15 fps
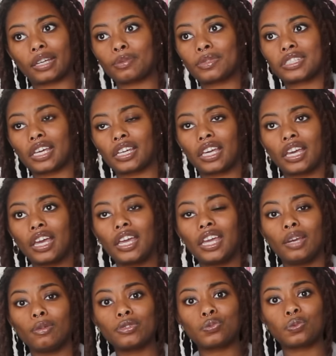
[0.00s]
It was like,
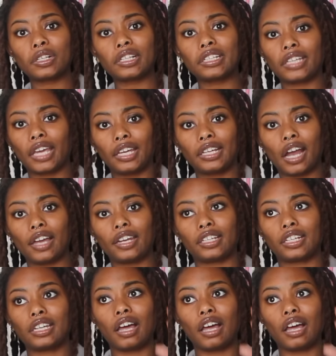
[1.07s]
it was really chaotic.